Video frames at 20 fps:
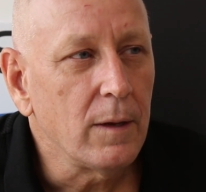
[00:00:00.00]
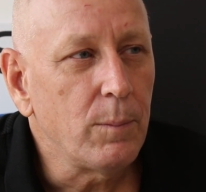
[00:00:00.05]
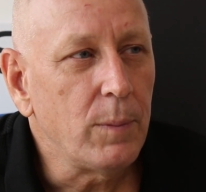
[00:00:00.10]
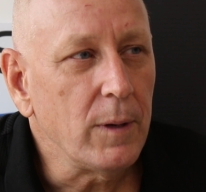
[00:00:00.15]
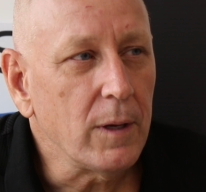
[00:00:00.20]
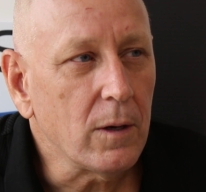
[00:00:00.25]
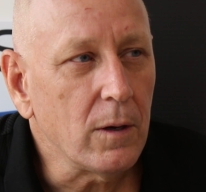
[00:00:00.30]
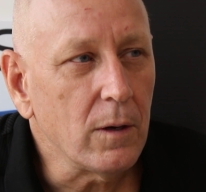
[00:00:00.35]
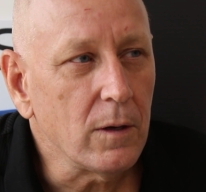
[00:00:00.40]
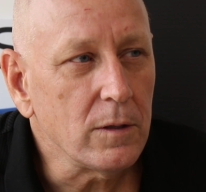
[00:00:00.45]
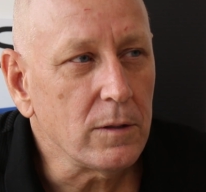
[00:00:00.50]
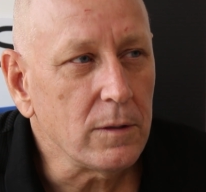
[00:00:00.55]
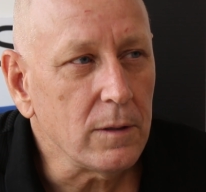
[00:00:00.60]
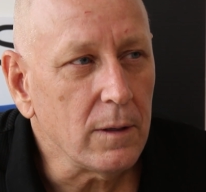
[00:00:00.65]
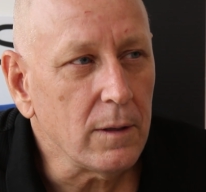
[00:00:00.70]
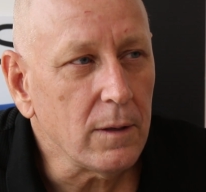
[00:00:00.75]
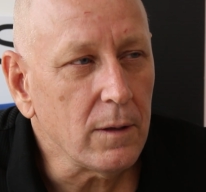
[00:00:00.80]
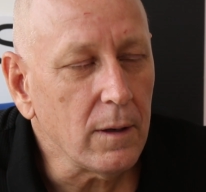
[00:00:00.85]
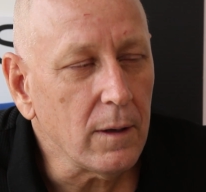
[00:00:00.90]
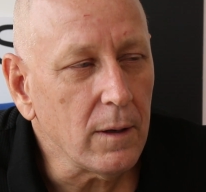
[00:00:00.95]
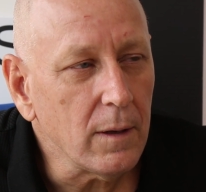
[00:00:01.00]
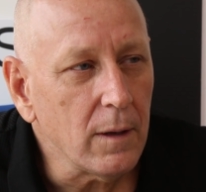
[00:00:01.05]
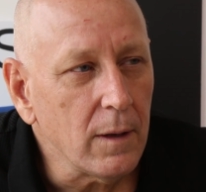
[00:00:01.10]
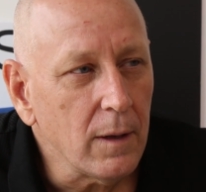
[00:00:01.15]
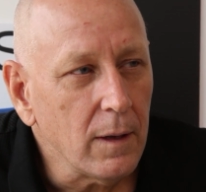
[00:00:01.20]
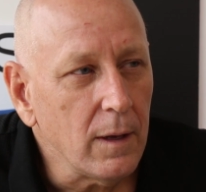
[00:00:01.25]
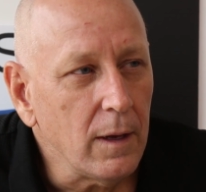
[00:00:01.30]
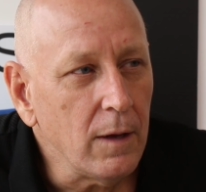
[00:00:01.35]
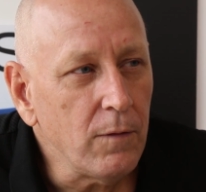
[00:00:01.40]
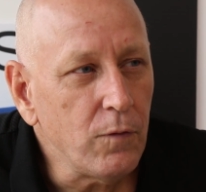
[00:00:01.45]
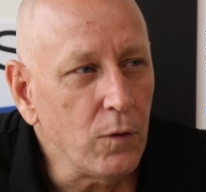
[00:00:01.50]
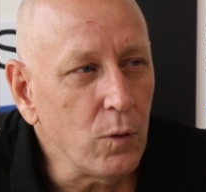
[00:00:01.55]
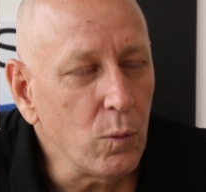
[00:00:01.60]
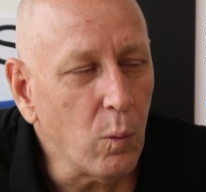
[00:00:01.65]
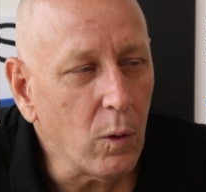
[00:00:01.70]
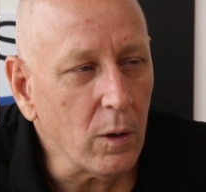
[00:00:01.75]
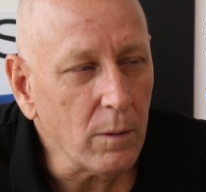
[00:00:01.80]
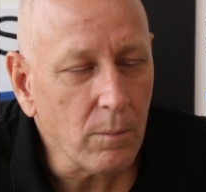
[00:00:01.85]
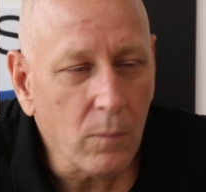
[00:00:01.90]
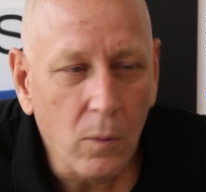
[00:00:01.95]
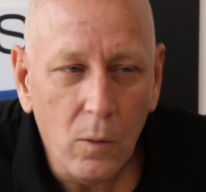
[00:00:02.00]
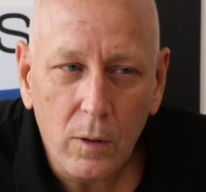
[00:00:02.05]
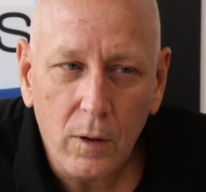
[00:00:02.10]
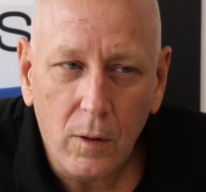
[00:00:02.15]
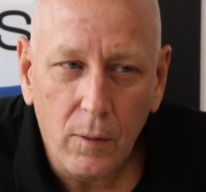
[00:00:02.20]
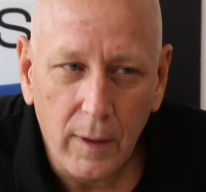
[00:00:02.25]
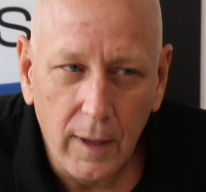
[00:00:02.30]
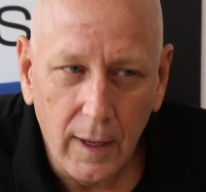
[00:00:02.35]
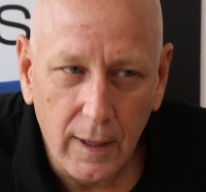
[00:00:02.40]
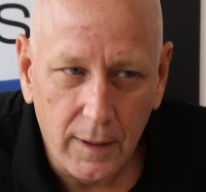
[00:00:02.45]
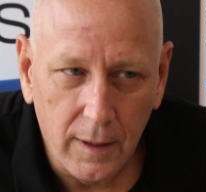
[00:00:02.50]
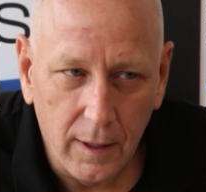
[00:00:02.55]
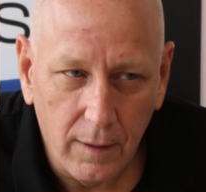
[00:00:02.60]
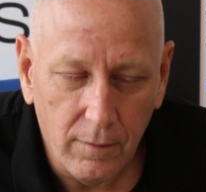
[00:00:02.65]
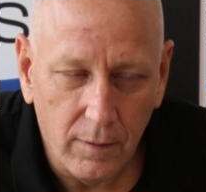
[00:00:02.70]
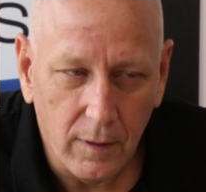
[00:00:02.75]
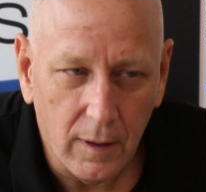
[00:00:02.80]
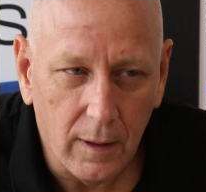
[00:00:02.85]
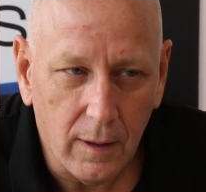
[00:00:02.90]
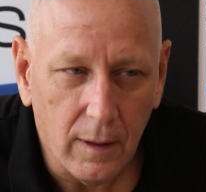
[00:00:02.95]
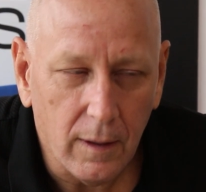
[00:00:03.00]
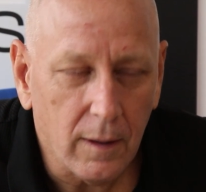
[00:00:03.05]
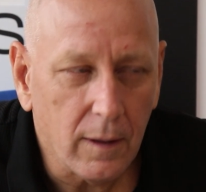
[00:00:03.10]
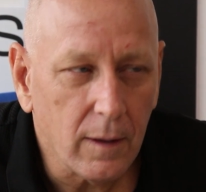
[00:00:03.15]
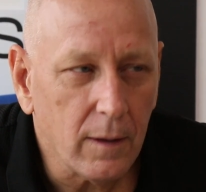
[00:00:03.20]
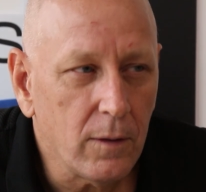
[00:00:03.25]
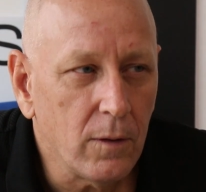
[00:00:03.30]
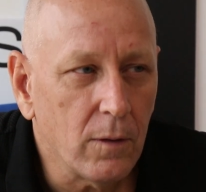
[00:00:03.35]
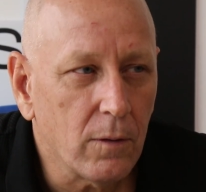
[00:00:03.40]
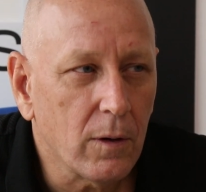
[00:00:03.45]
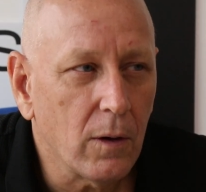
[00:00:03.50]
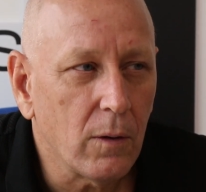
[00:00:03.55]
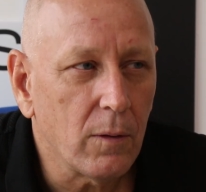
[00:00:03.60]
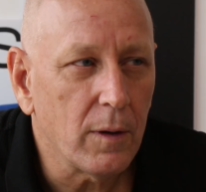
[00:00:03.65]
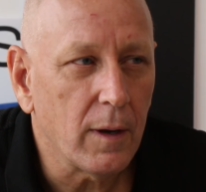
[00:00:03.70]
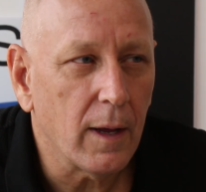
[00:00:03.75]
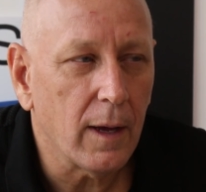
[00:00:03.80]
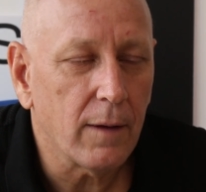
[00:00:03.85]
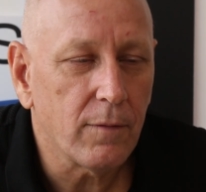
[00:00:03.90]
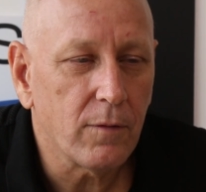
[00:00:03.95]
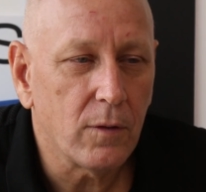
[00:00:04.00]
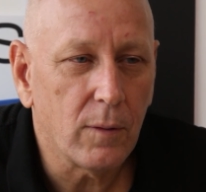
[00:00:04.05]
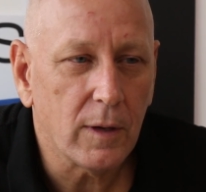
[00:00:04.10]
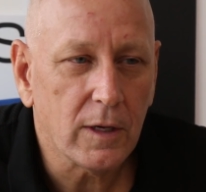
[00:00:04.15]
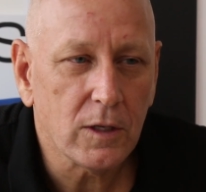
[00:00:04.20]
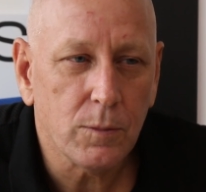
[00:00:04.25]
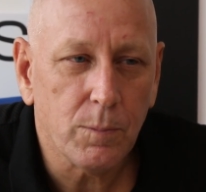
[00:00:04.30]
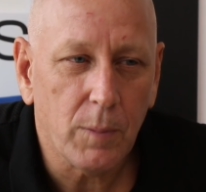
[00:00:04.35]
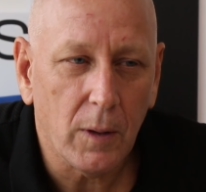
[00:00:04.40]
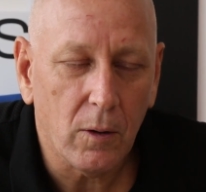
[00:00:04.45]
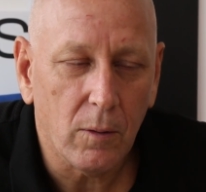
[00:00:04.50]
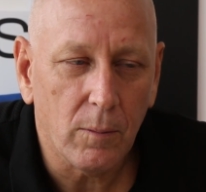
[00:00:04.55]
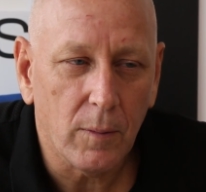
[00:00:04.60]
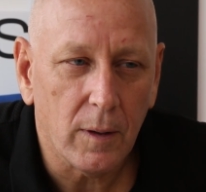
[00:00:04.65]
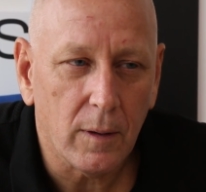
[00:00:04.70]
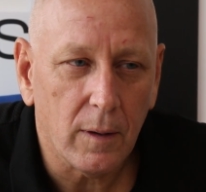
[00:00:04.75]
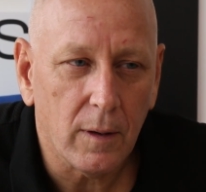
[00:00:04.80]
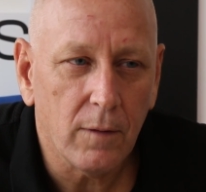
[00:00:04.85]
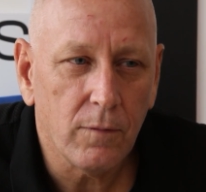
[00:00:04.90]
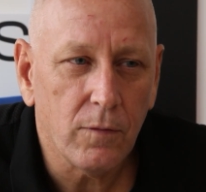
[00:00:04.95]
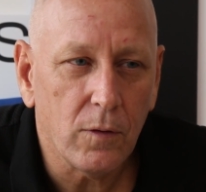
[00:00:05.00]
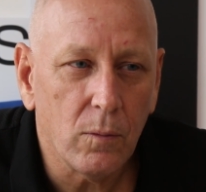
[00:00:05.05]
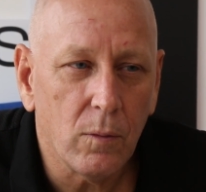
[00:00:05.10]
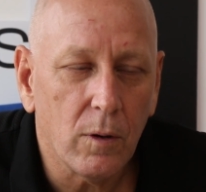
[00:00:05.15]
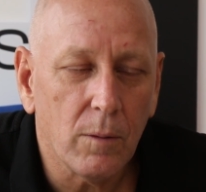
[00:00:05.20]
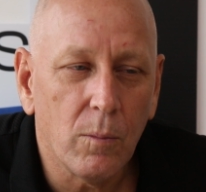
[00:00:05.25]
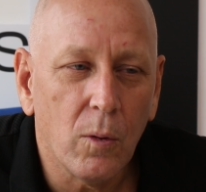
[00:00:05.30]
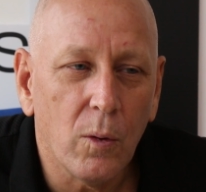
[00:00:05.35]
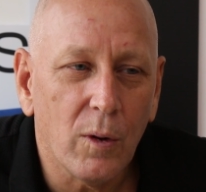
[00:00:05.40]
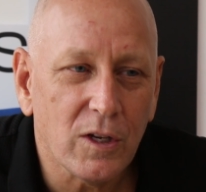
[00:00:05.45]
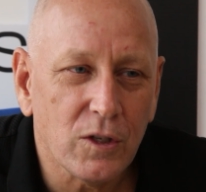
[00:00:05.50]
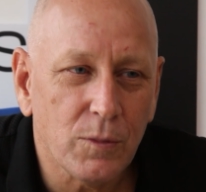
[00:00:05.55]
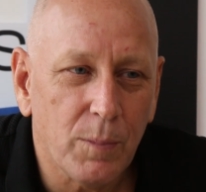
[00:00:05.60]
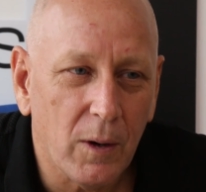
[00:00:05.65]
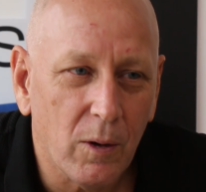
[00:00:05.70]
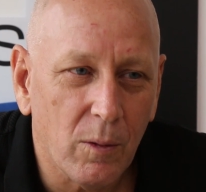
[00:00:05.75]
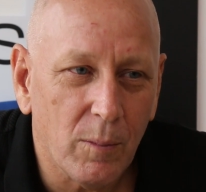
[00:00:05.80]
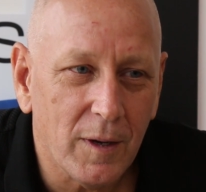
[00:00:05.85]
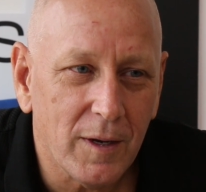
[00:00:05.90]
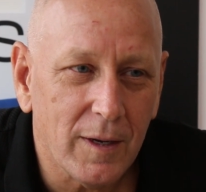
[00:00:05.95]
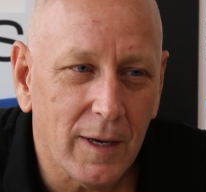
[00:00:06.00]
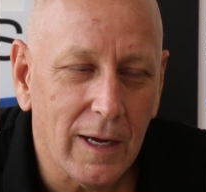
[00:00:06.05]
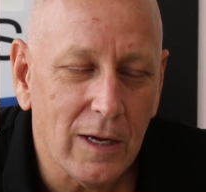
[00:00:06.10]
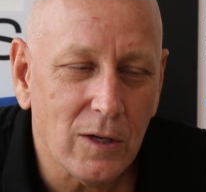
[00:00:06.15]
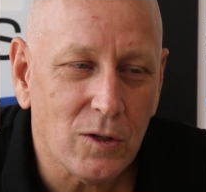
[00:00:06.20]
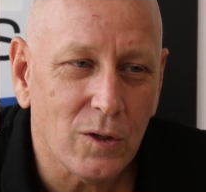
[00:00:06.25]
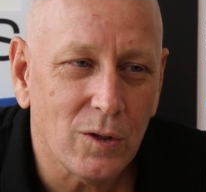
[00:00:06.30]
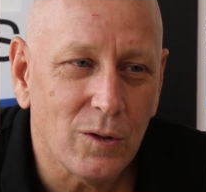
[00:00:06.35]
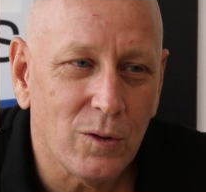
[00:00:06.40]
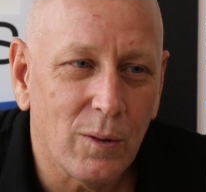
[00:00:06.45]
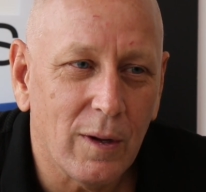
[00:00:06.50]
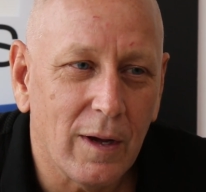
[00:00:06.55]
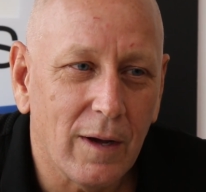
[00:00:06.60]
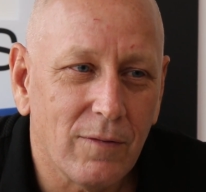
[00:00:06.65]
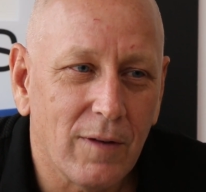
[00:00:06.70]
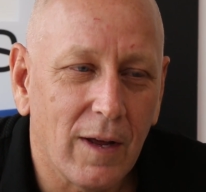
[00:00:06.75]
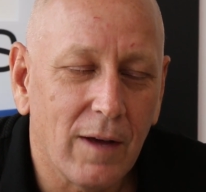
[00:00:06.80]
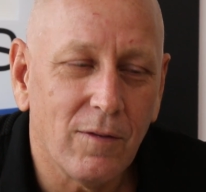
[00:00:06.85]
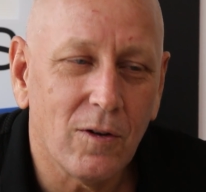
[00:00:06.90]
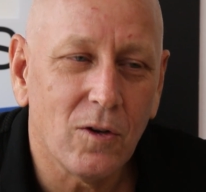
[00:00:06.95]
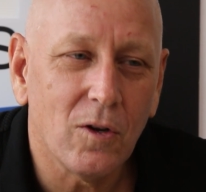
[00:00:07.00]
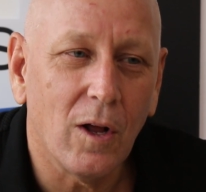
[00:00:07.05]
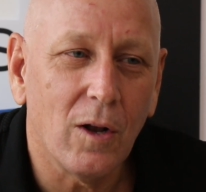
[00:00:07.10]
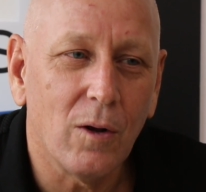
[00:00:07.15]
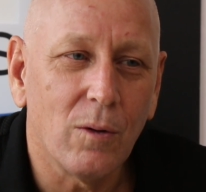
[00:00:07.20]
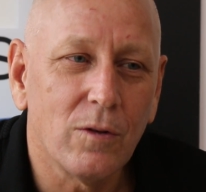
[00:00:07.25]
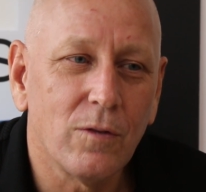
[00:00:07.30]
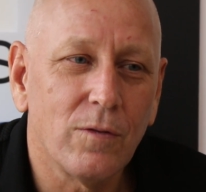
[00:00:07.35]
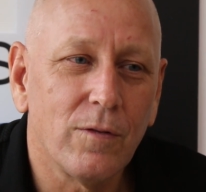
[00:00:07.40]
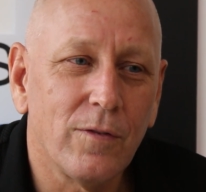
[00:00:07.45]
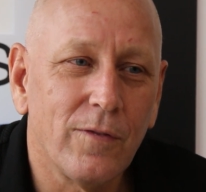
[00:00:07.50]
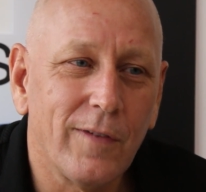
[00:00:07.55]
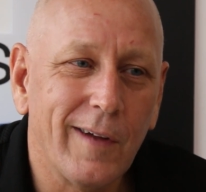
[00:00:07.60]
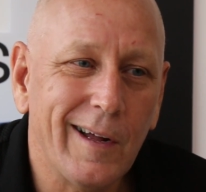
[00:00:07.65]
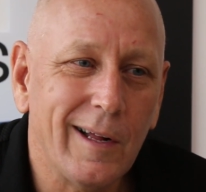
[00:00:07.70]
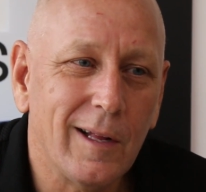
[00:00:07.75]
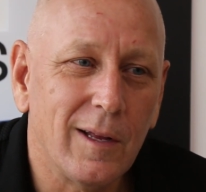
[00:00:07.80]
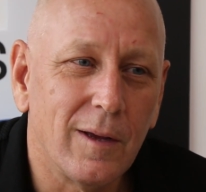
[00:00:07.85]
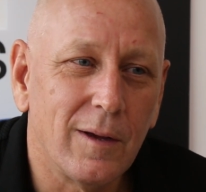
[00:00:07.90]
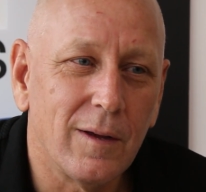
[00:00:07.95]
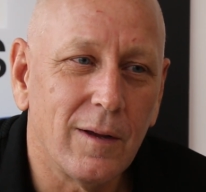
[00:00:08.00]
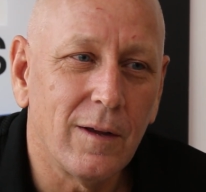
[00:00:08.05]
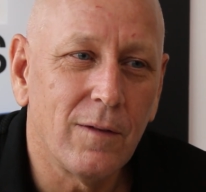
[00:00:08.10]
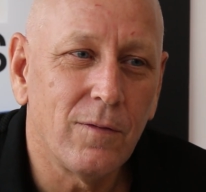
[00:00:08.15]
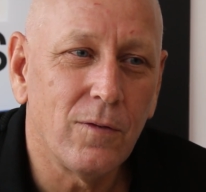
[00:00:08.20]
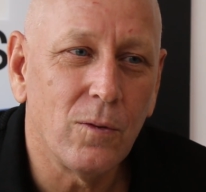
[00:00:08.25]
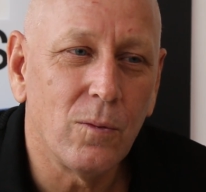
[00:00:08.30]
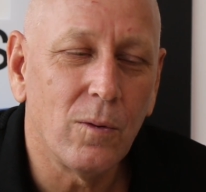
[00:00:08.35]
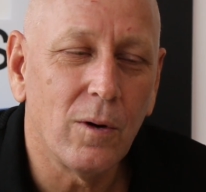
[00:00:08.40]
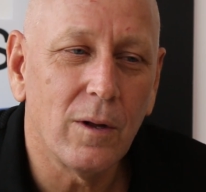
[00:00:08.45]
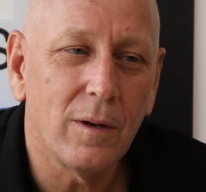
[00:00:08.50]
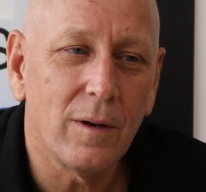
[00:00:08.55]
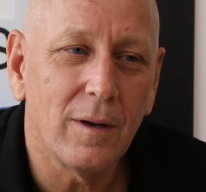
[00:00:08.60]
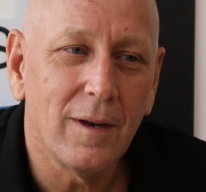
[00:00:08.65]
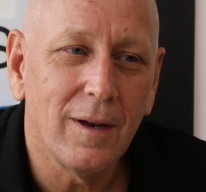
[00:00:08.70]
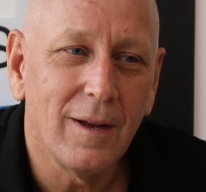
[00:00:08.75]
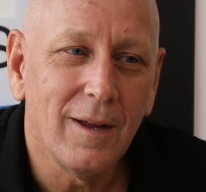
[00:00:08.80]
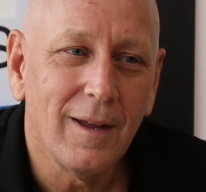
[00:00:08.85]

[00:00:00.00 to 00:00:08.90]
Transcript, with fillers: Because if you want more creativity, you're going to have to experiment. If you want more experimentation, you have to have a tolerance for failure. If you want